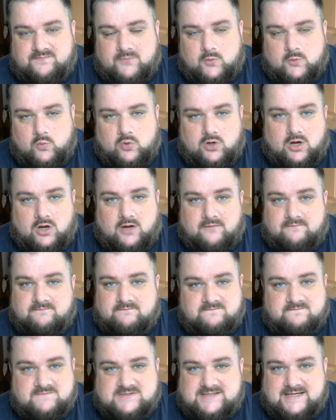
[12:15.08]
We've got
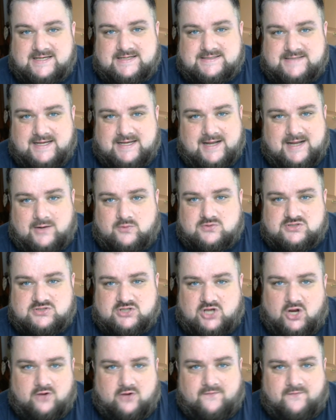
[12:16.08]
16 hours to
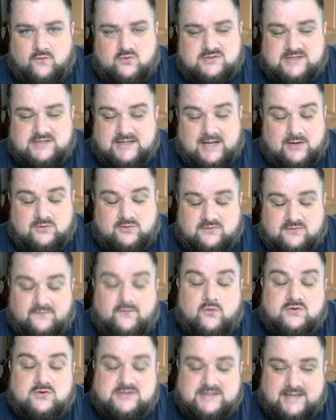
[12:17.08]
go, 14 hours
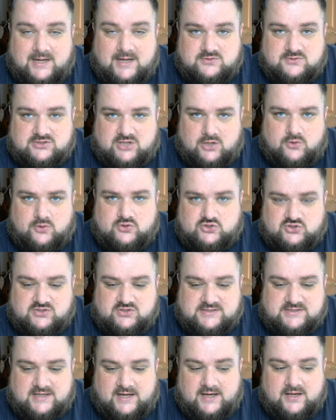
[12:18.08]
to go, I should
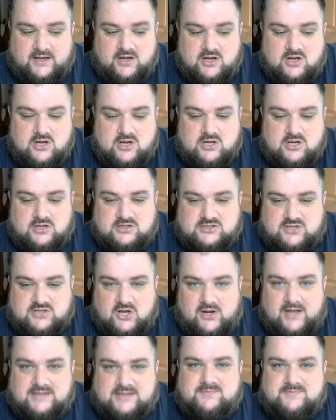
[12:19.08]
say. So
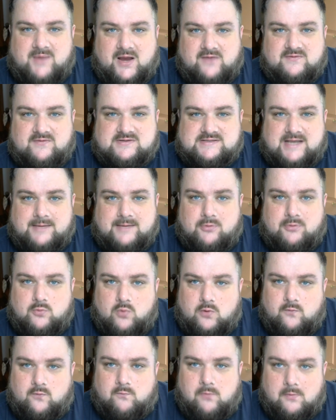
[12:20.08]
let's make this happen.
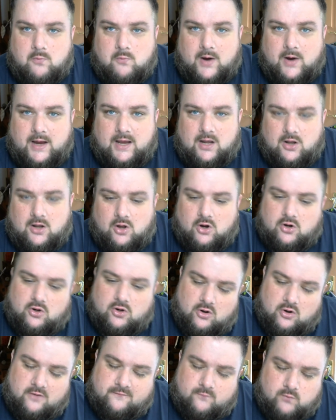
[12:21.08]
We've been waiting long
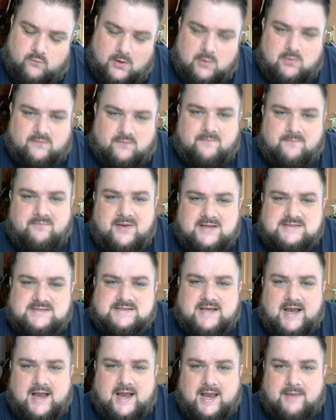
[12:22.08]
enough. We want the best
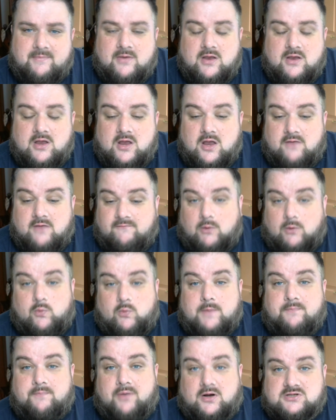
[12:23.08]
game that
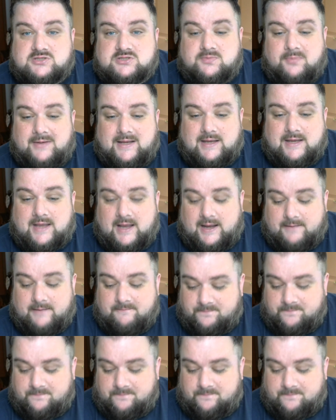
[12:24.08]
we possibly can.